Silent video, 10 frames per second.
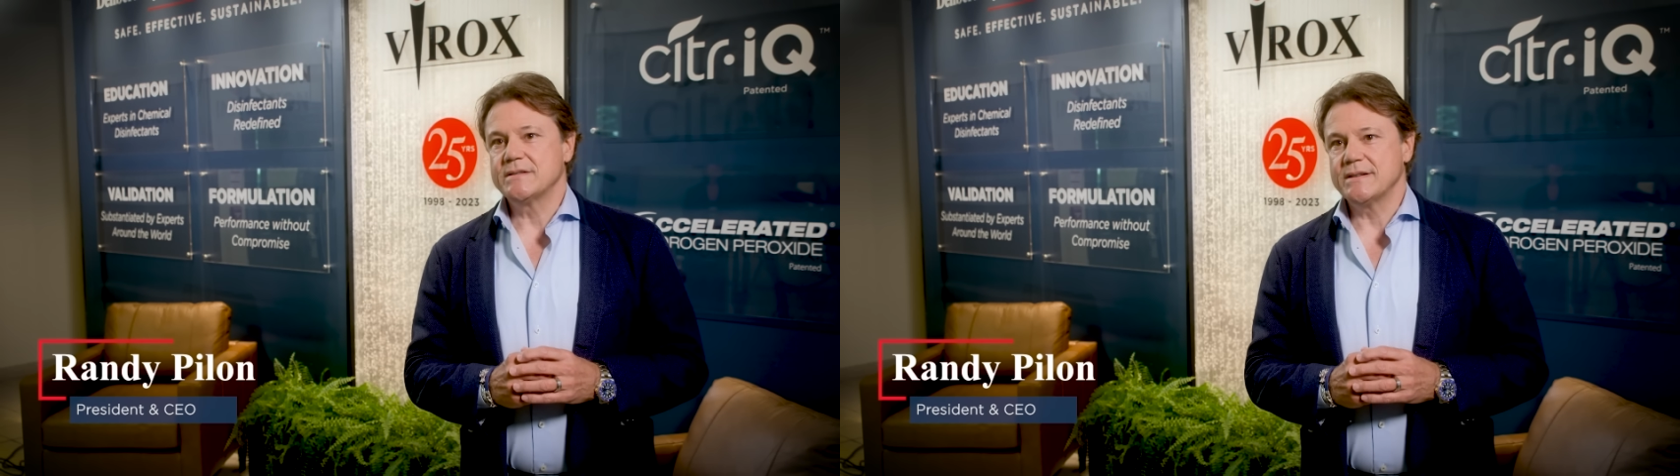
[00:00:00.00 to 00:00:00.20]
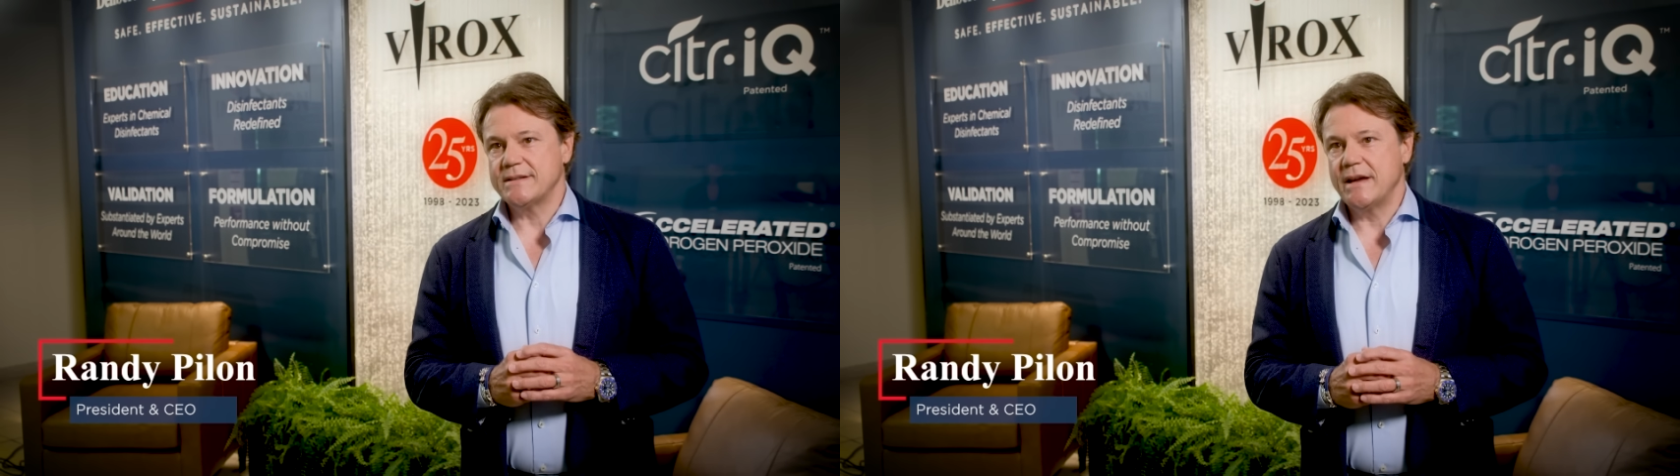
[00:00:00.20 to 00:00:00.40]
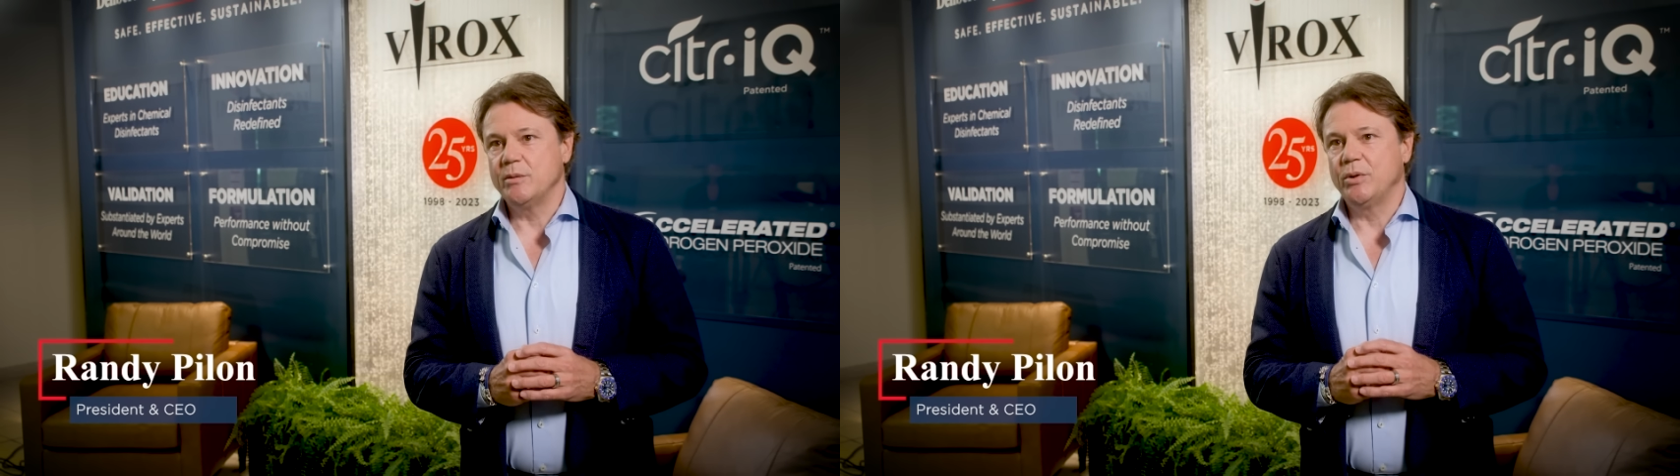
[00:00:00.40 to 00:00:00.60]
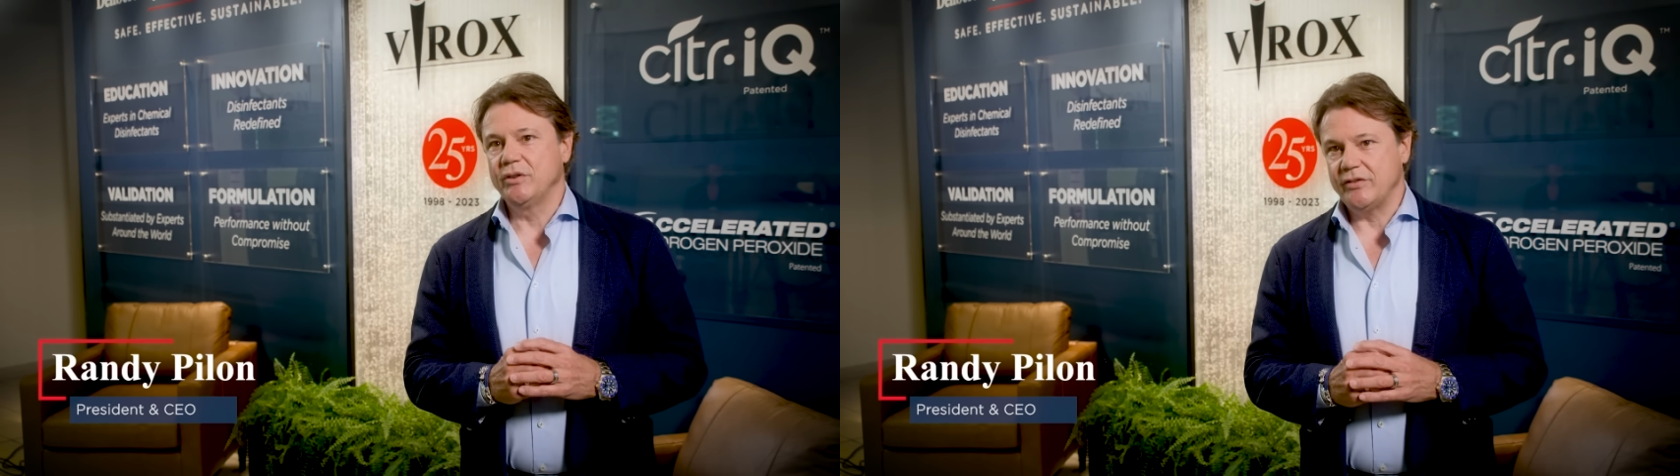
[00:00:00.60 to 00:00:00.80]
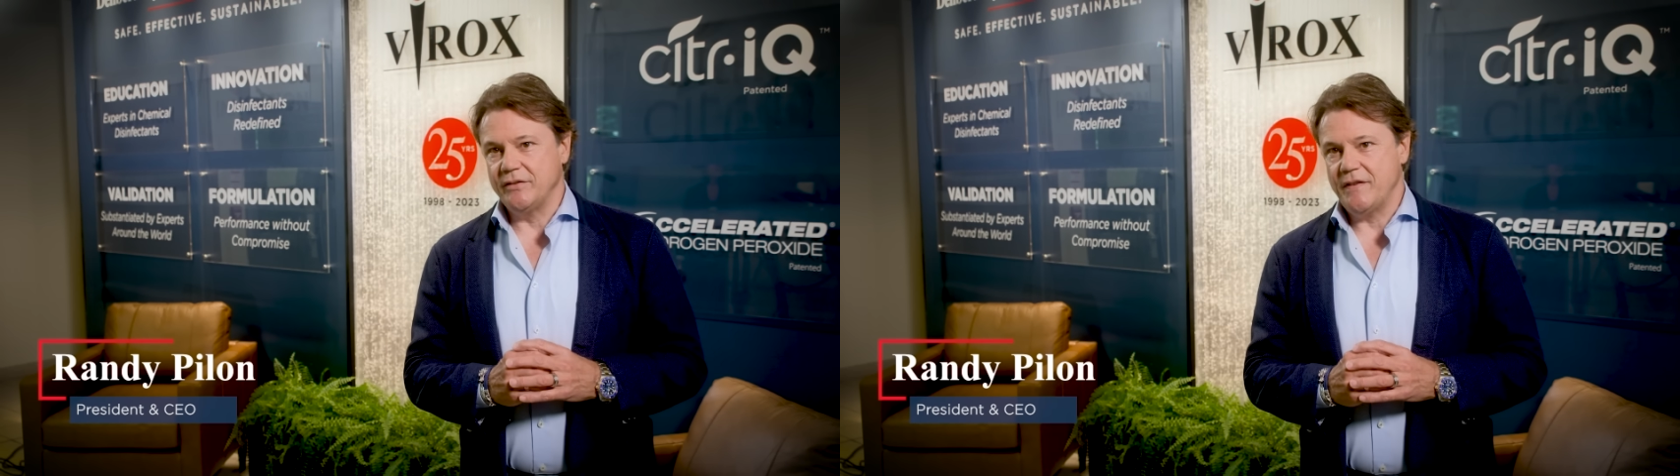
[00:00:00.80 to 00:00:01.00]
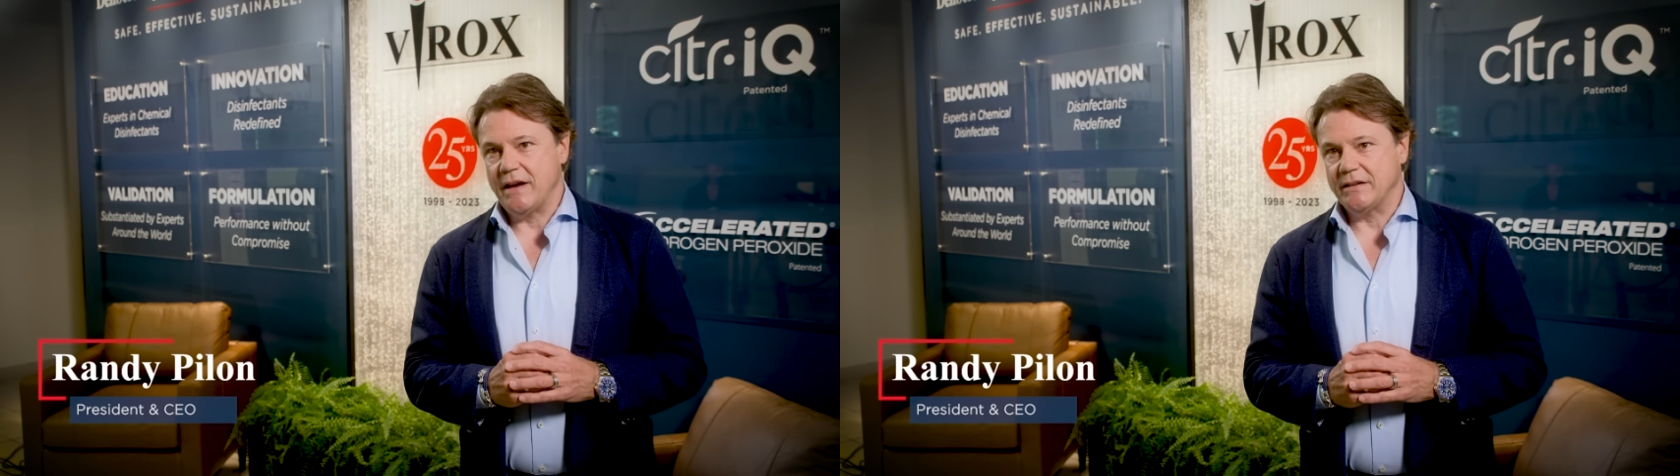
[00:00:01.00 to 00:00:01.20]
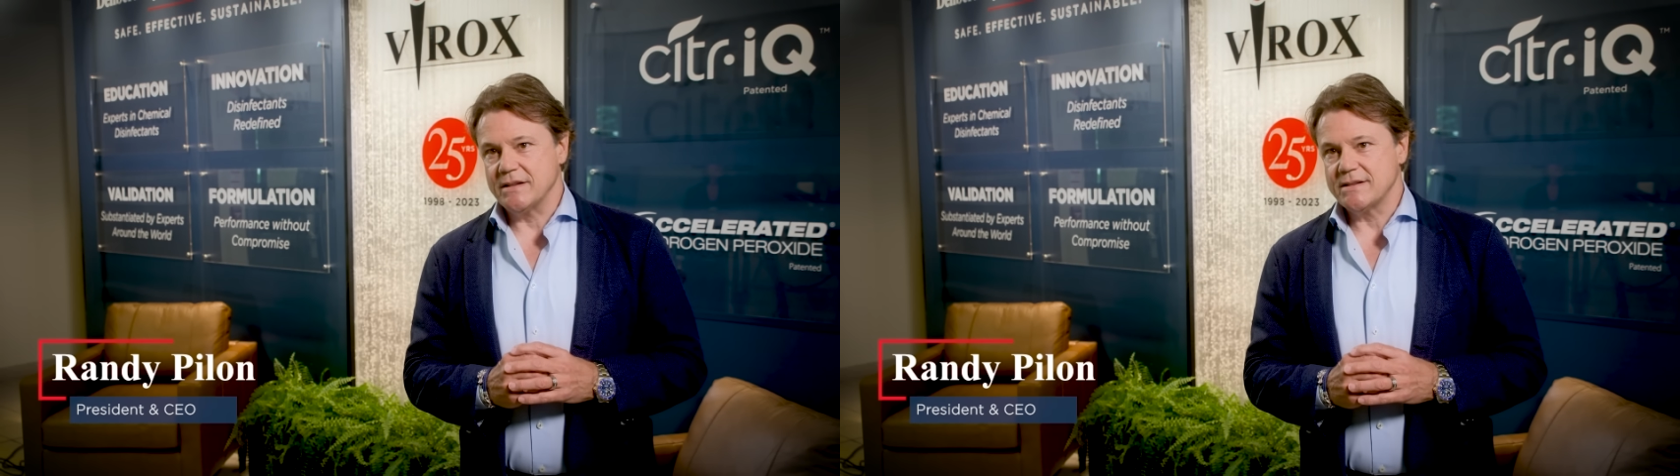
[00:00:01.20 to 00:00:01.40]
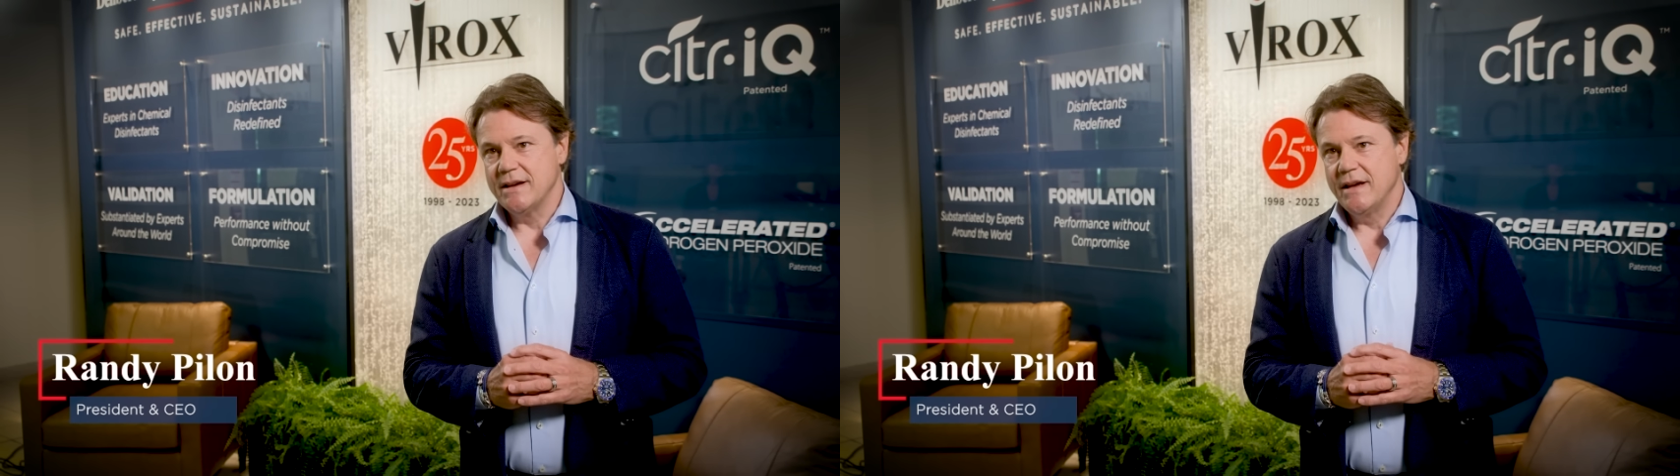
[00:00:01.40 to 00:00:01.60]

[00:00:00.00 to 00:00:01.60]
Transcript: sustainable disinfectants